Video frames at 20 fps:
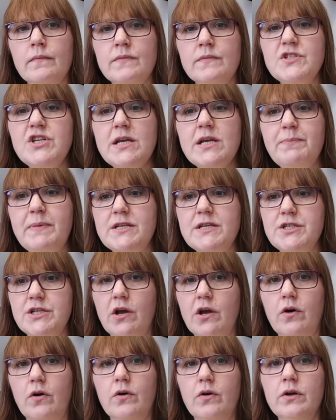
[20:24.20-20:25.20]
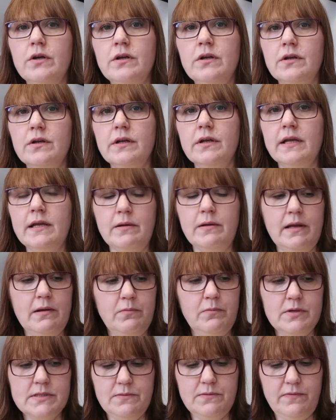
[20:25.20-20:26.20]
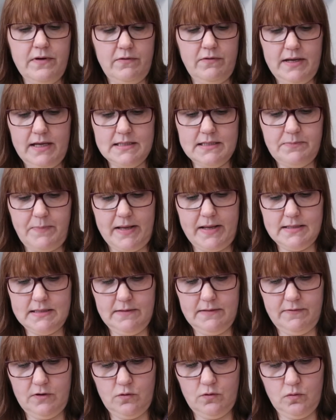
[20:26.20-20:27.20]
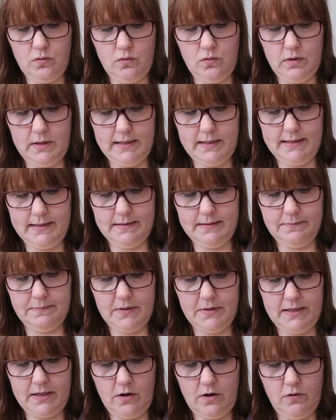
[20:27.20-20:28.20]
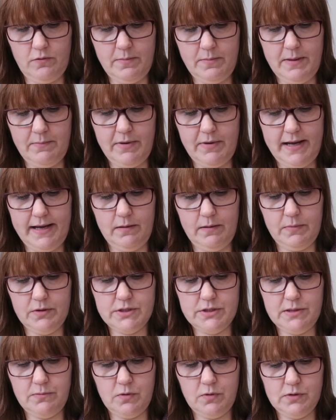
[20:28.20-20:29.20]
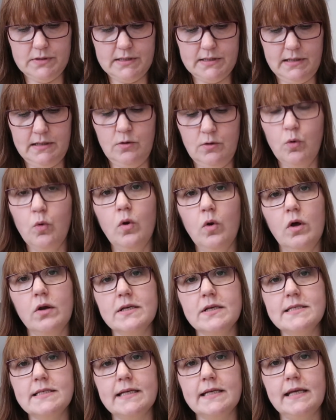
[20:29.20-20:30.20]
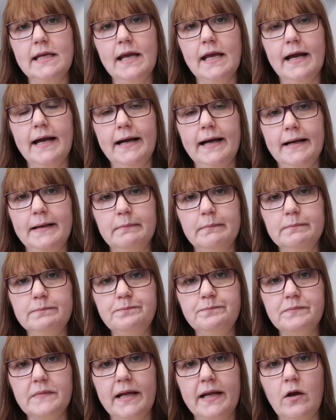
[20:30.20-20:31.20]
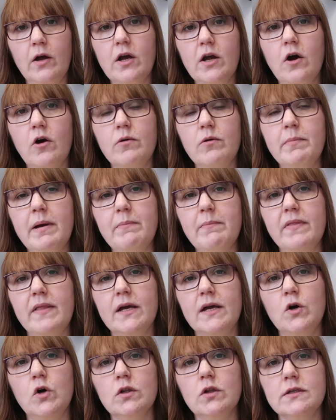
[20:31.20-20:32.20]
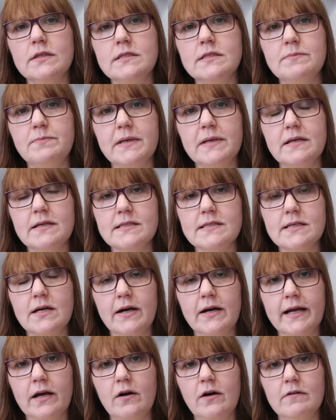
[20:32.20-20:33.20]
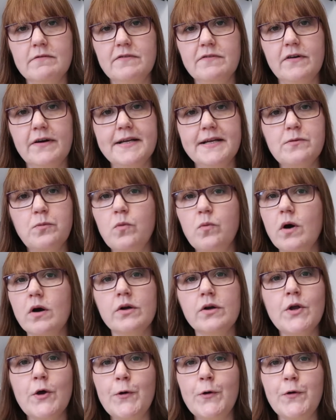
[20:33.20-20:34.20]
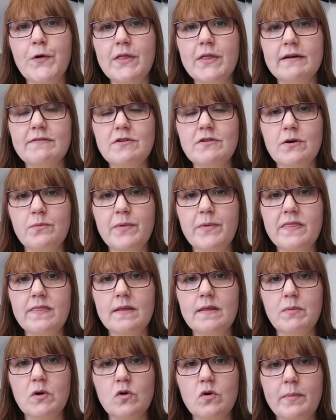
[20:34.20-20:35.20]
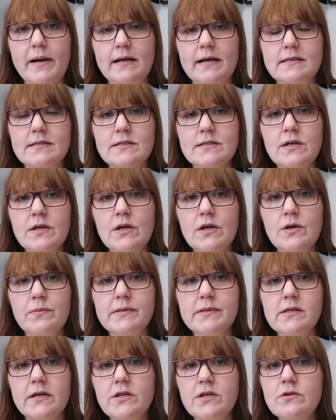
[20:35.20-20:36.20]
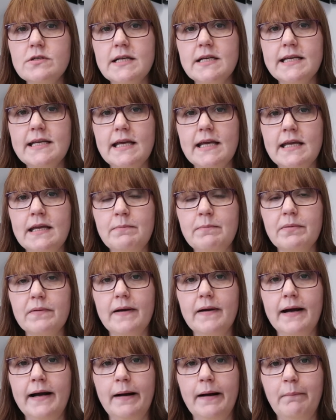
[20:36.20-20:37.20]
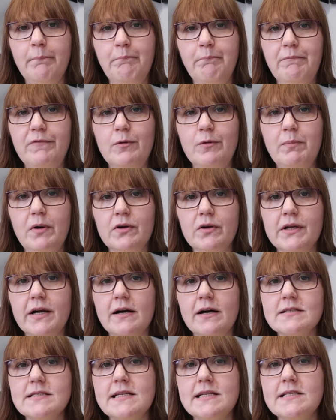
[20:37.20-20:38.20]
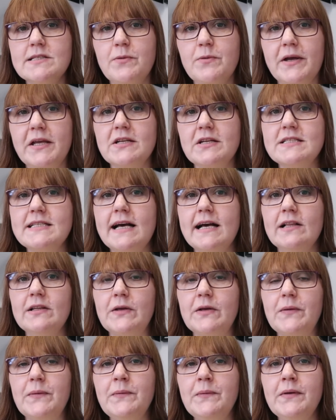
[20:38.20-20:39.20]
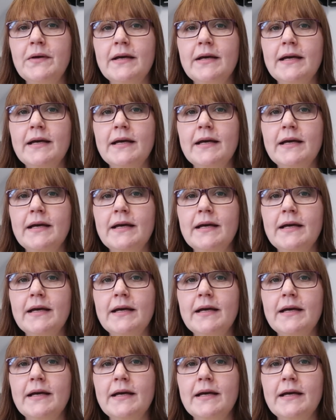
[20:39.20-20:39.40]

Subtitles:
cheapish yarn. It wasn't very expensive at all. I can't remember how much it was, in all honesty, and I can't remember the colours because I can't find what on earth I've done with the ball bands, which I usually keep for podcasting so I can tell you,